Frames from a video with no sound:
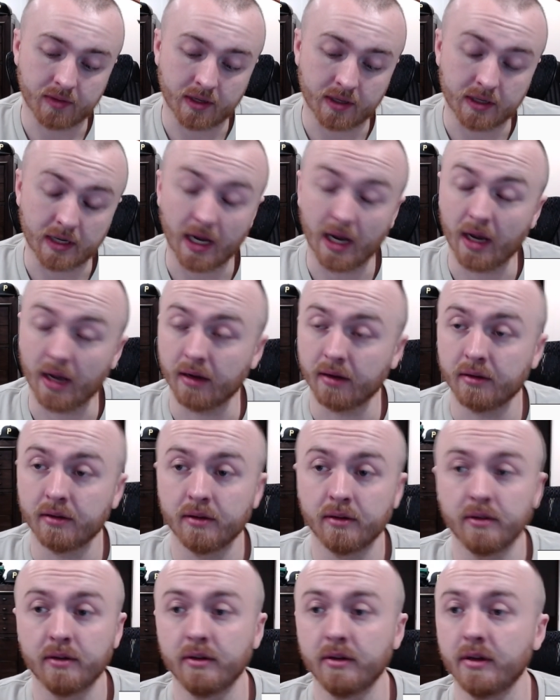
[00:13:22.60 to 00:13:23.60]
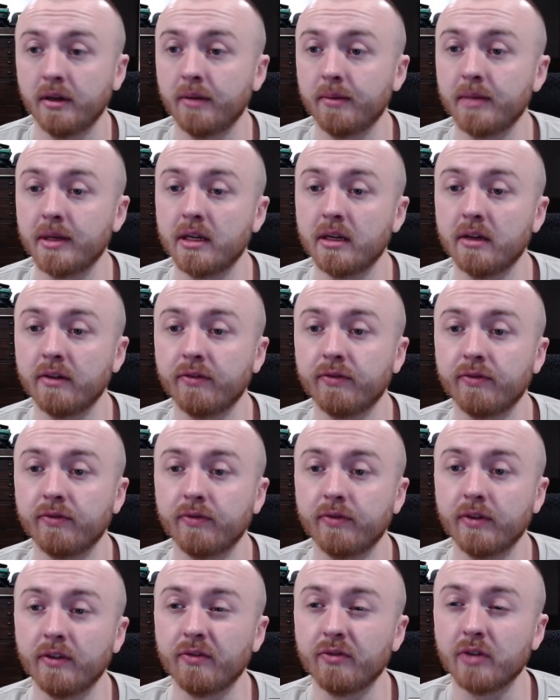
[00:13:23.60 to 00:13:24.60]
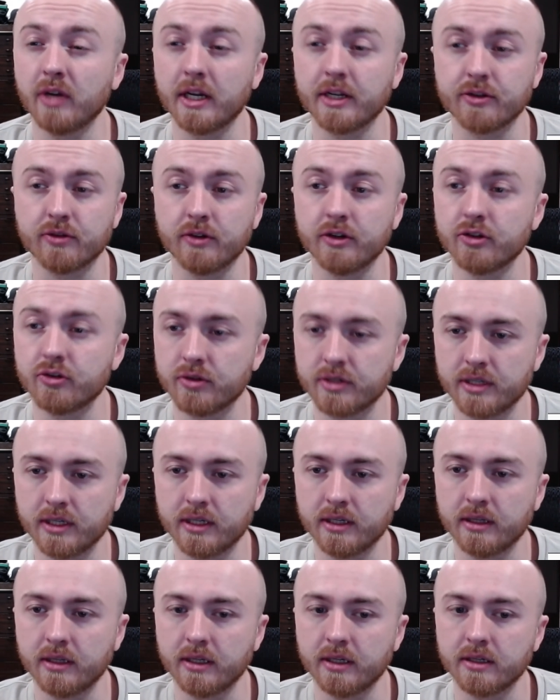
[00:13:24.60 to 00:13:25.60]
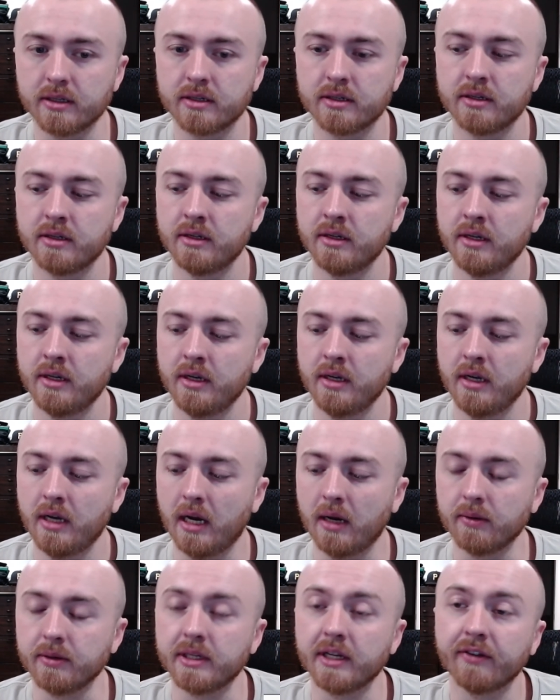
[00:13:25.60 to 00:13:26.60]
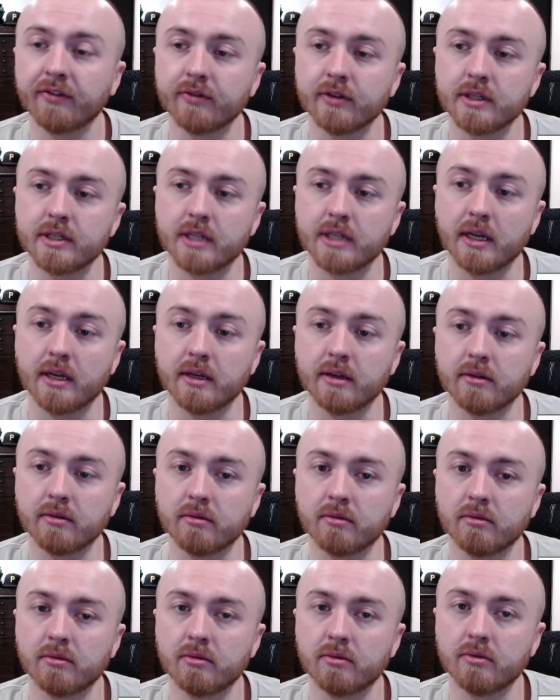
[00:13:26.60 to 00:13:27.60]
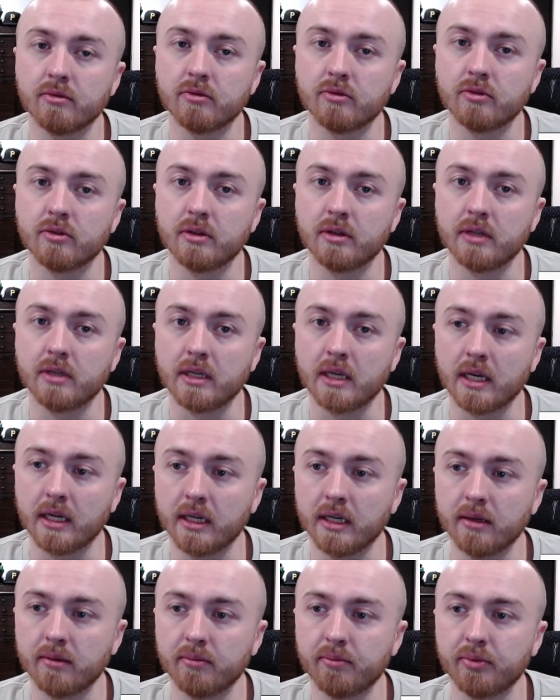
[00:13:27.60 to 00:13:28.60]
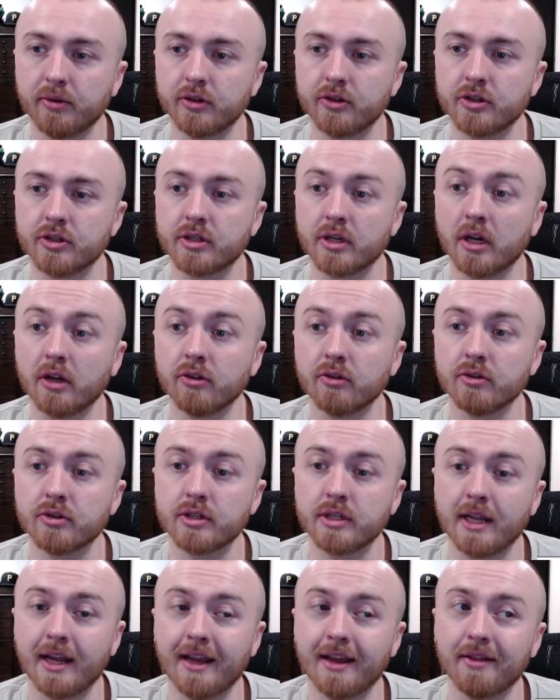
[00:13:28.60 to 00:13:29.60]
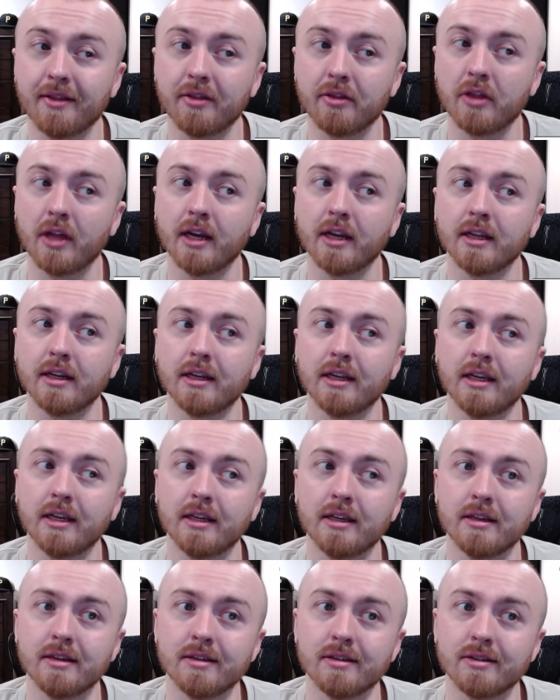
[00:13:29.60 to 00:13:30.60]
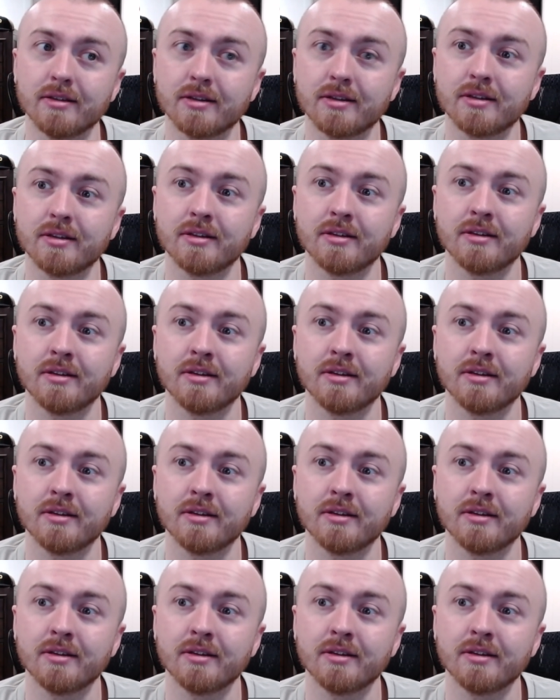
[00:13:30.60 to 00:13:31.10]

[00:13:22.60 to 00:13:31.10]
yeah, I mean, if you guys are interested in this, I would definitely say get it, but just understand that it is